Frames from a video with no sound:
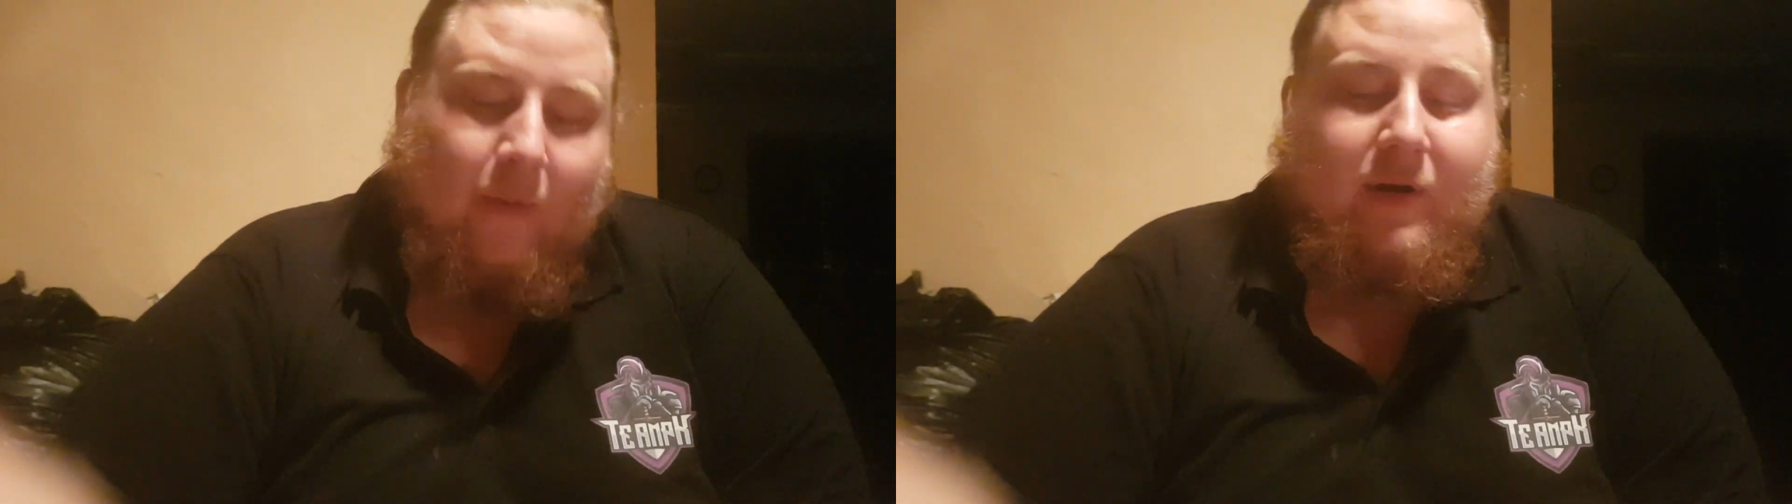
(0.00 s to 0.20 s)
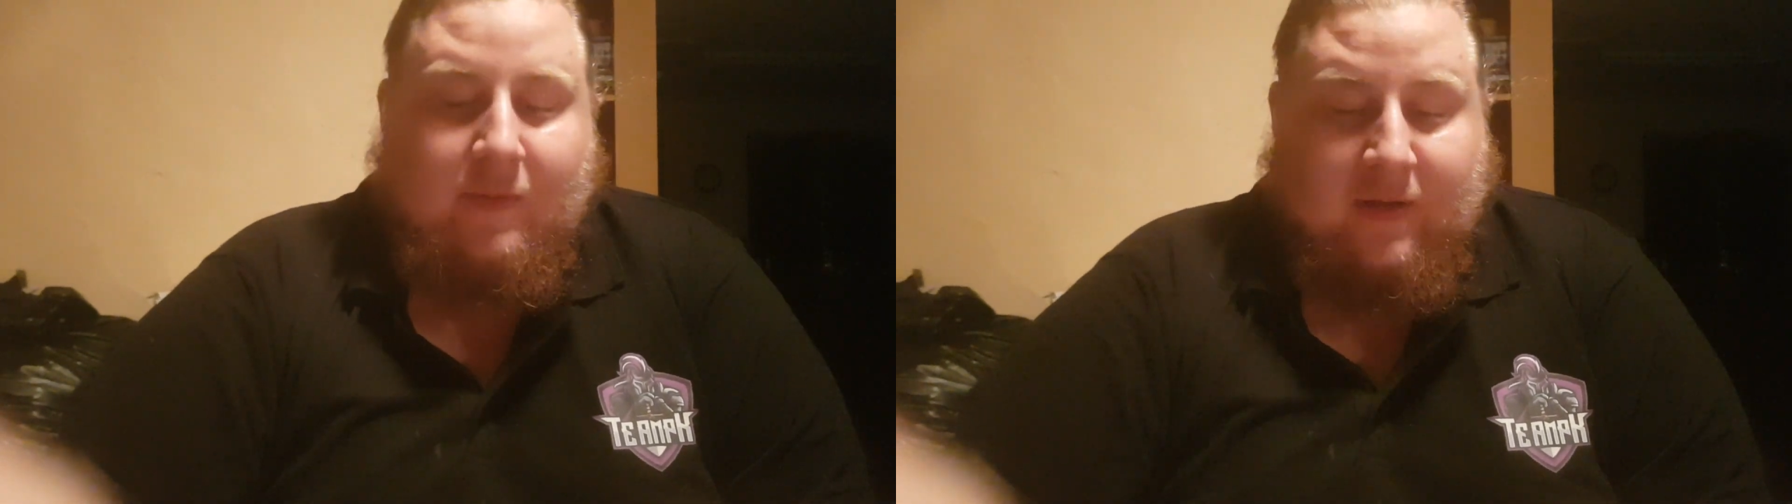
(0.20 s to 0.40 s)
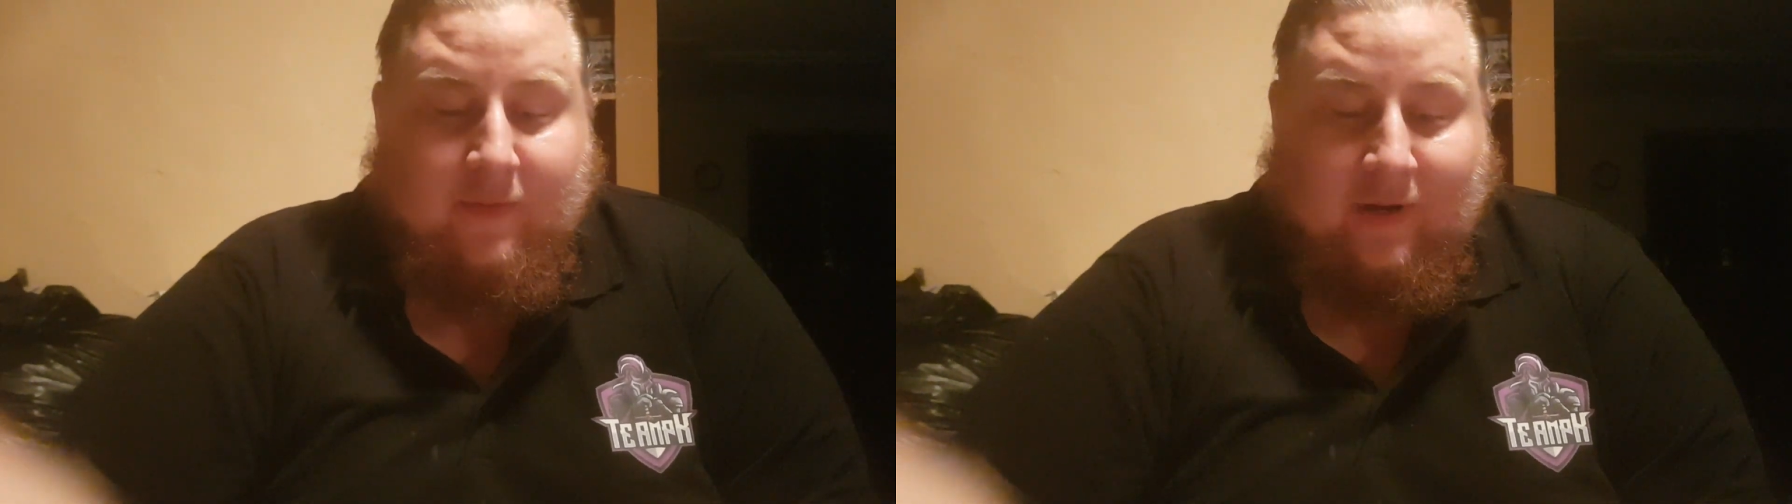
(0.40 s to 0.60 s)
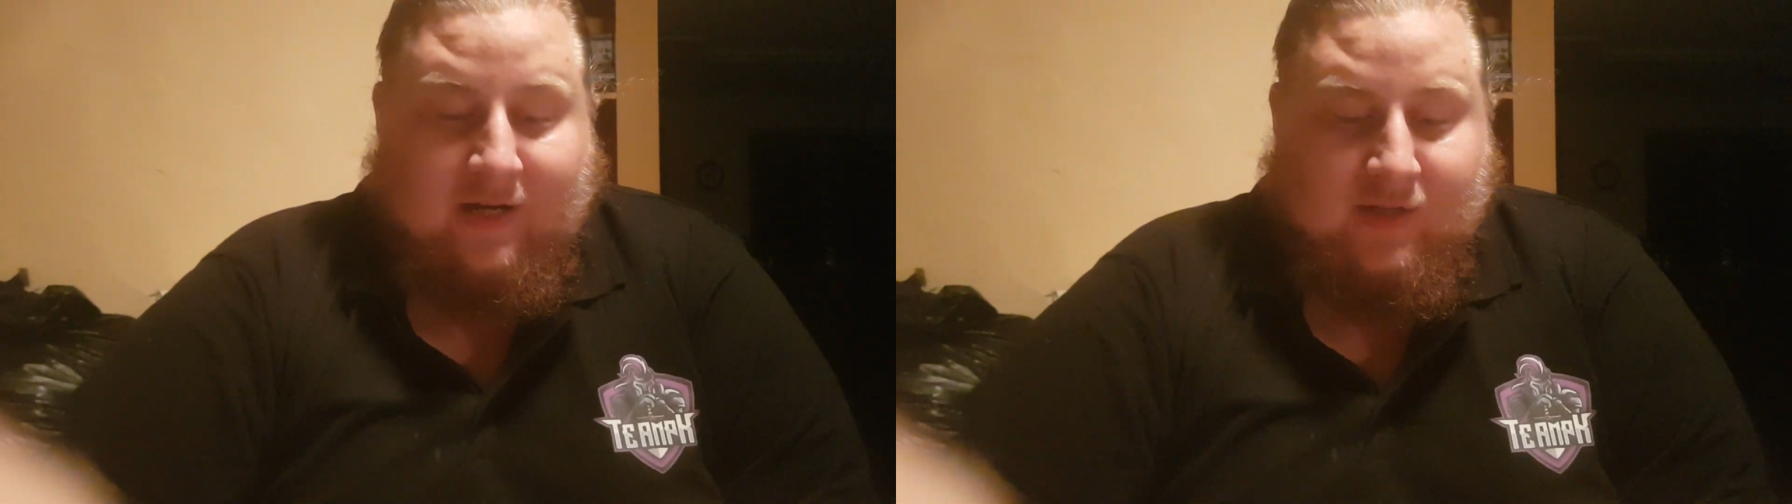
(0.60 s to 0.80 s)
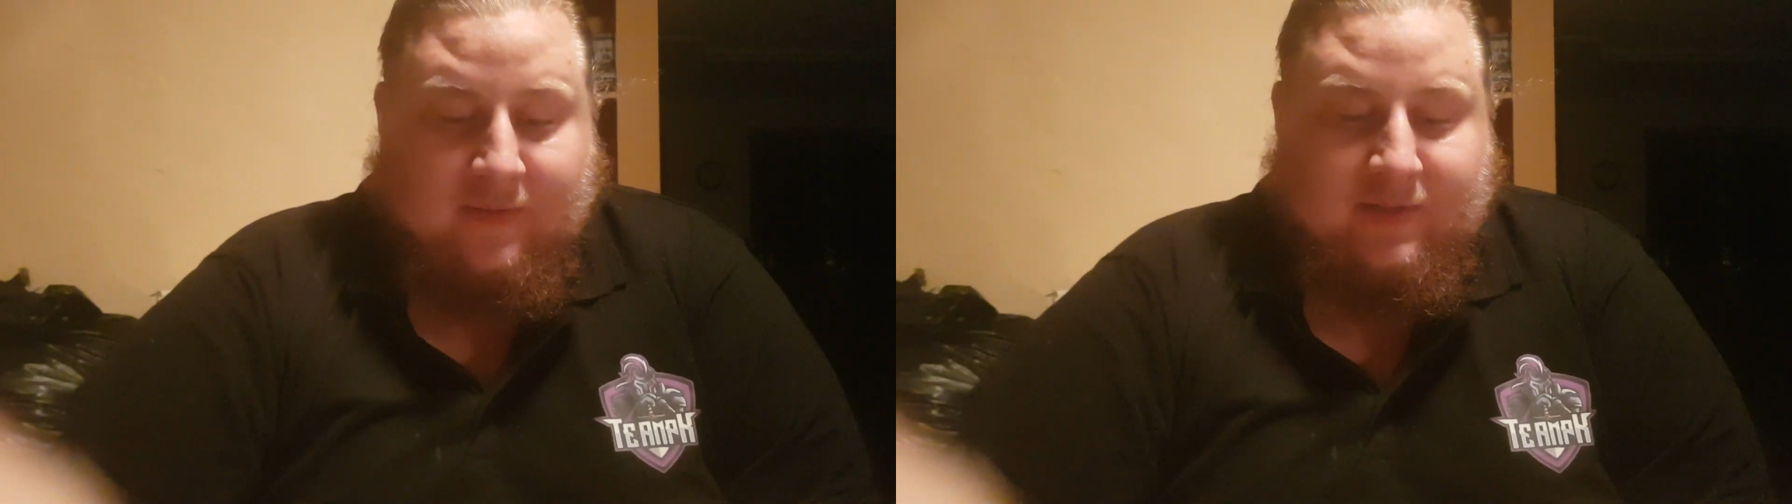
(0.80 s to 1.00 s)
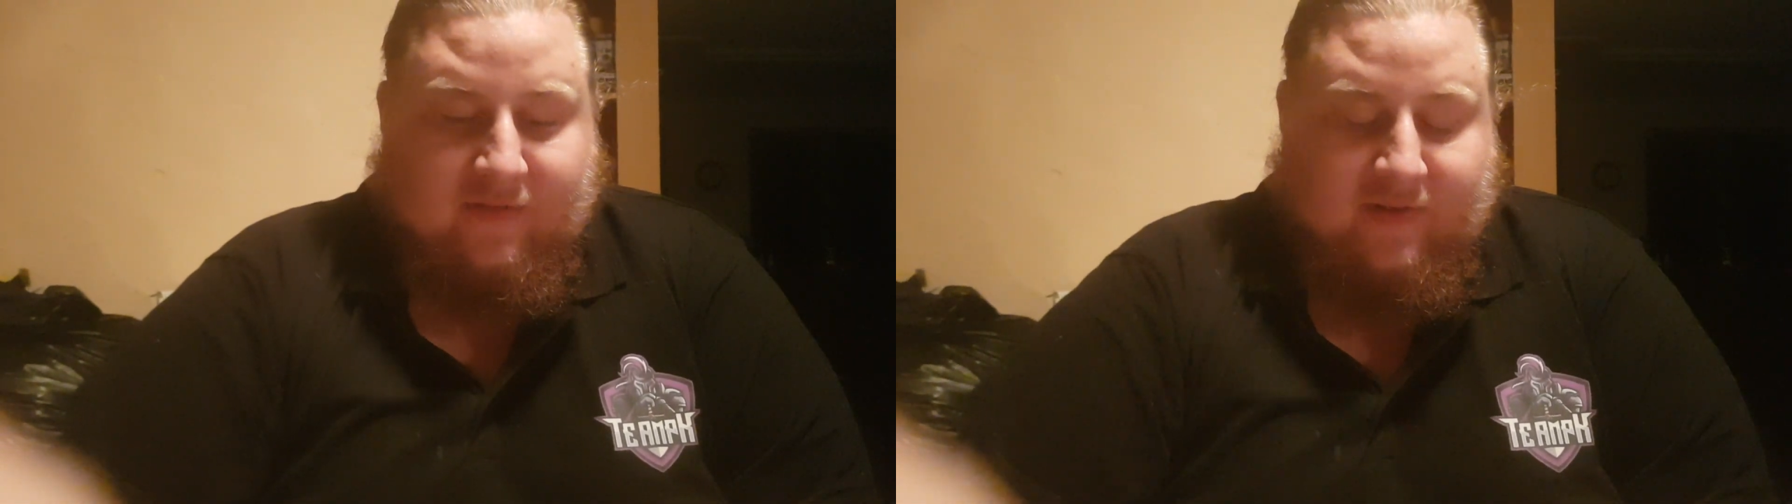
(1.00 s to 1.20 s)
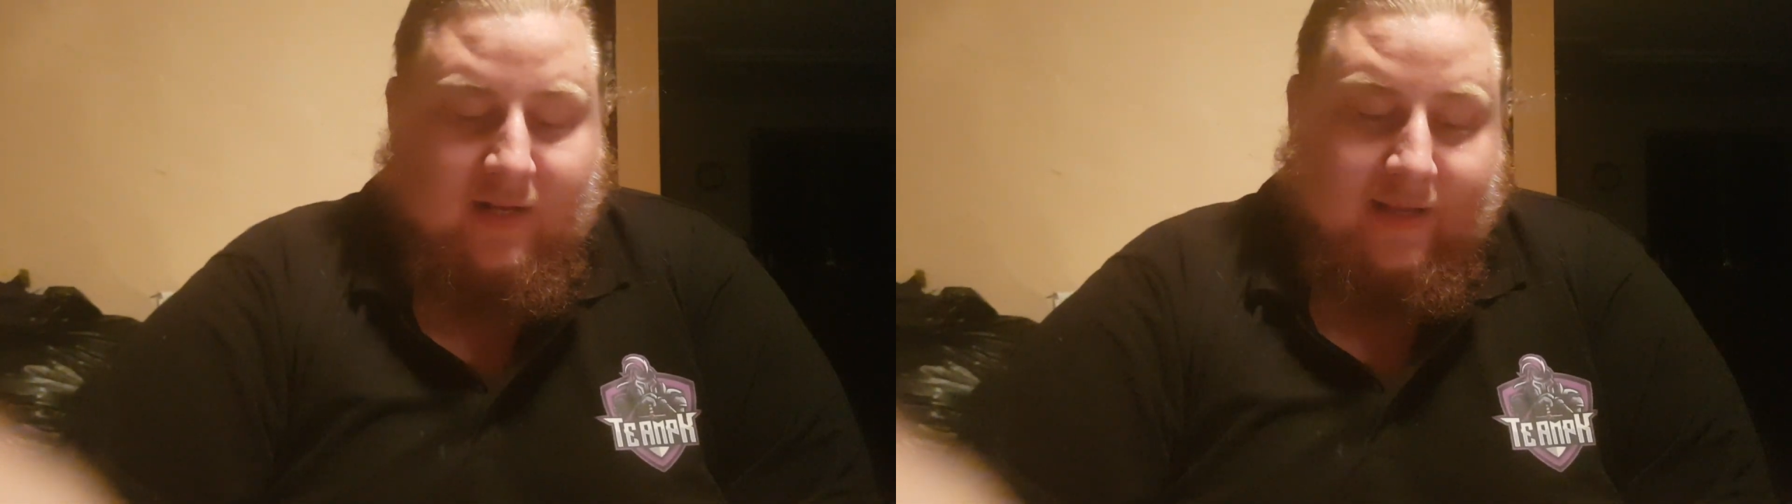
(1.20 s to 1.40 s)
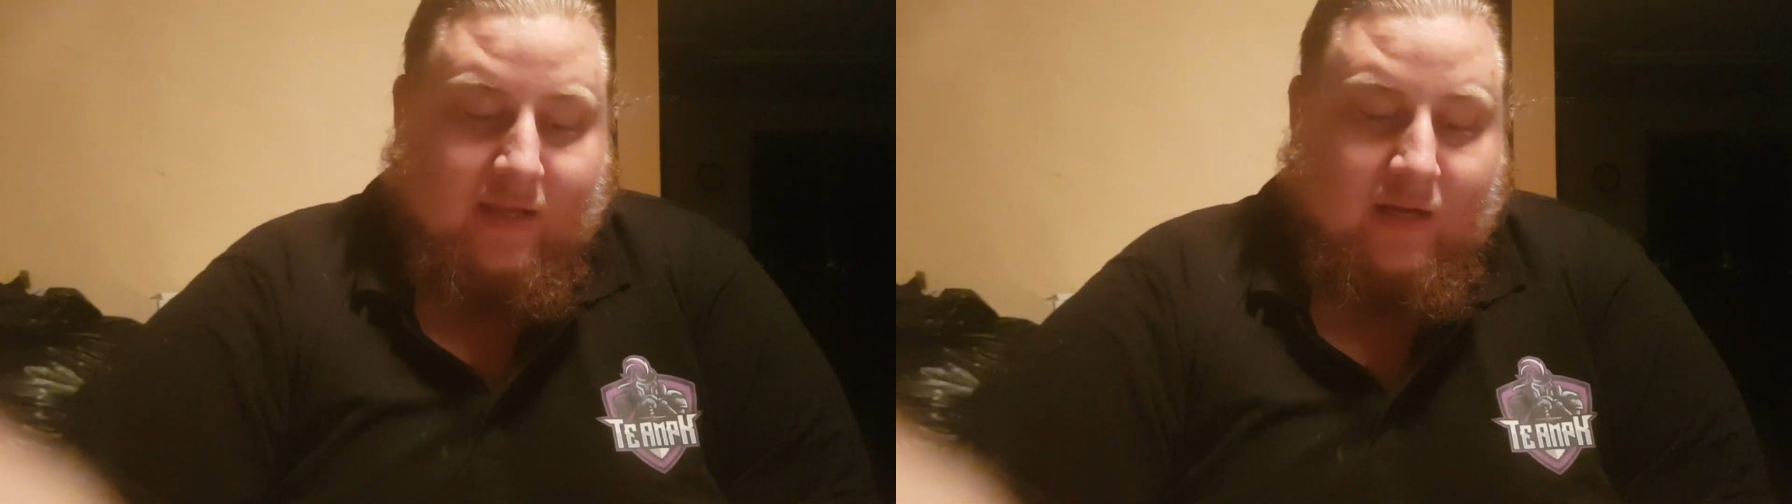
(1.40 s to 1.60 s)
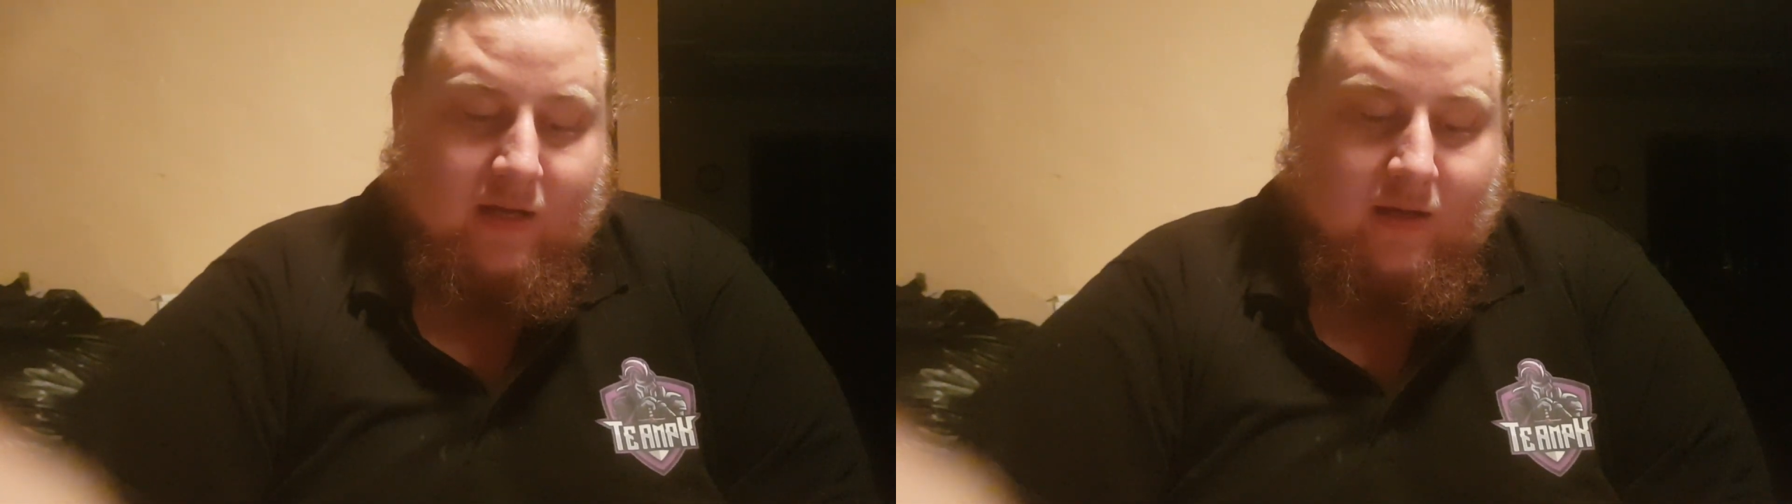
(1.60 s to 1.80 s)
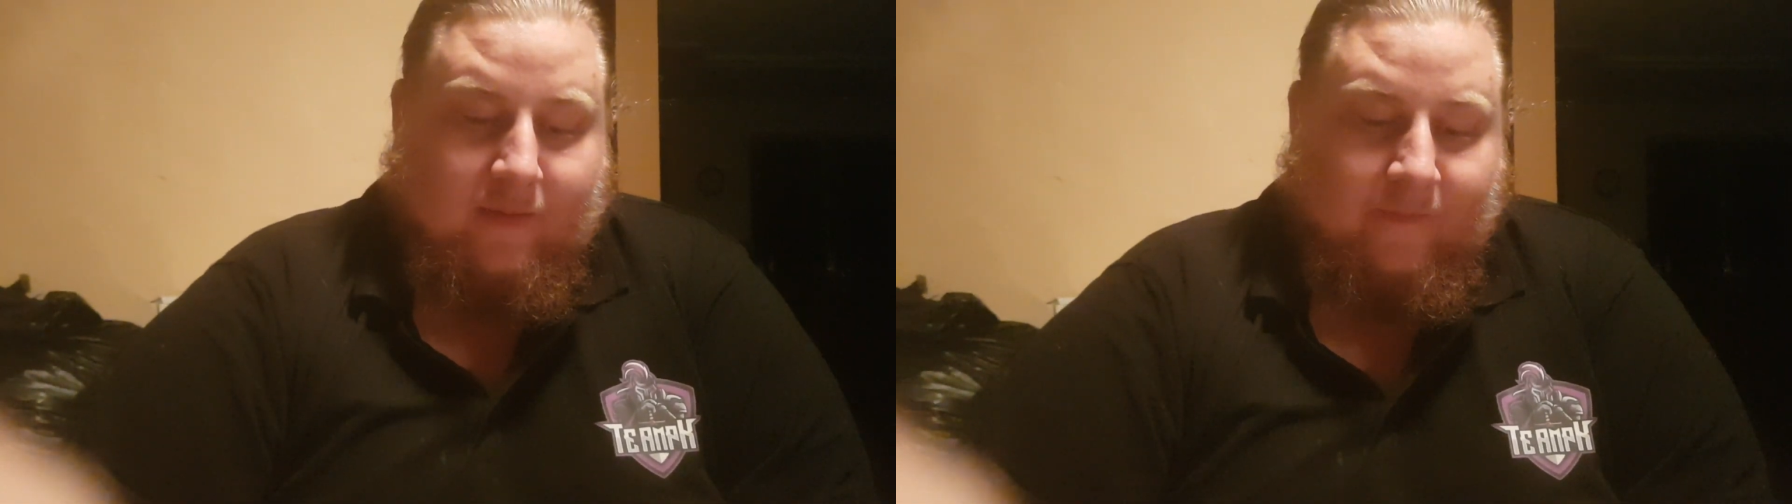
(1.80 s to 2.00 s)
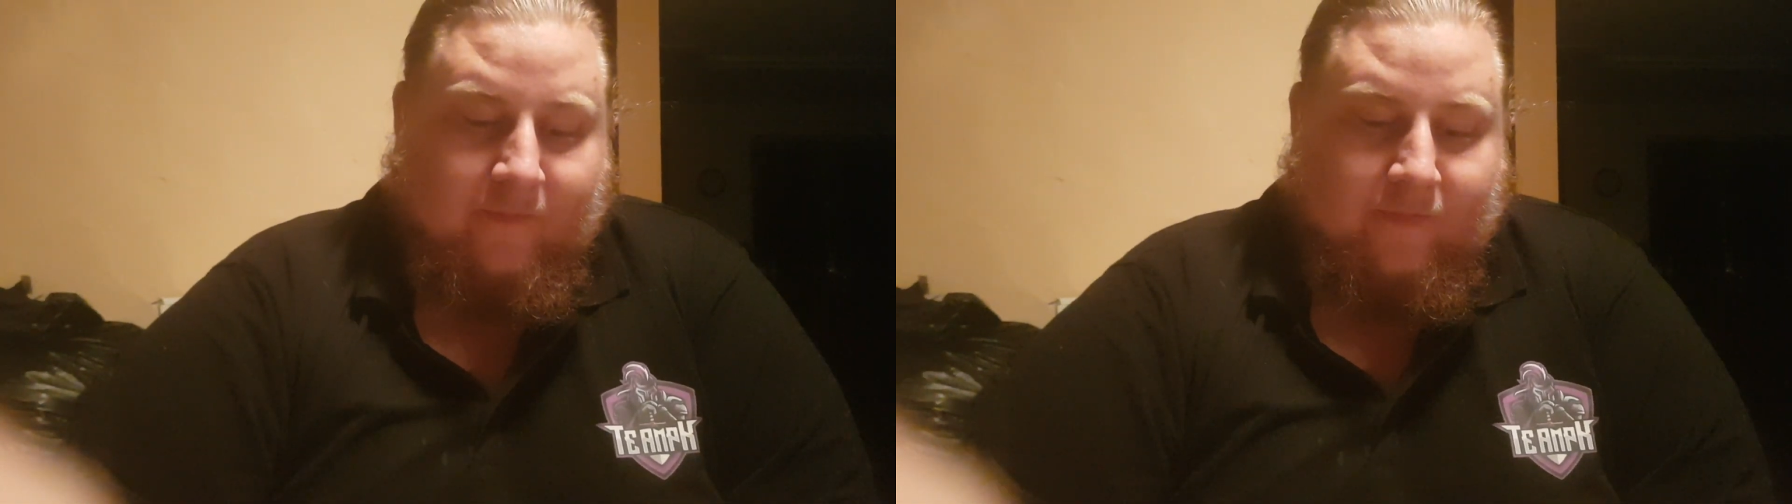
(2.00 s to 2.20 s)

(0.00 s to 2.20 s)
wanted to play more hand traps because I figured like the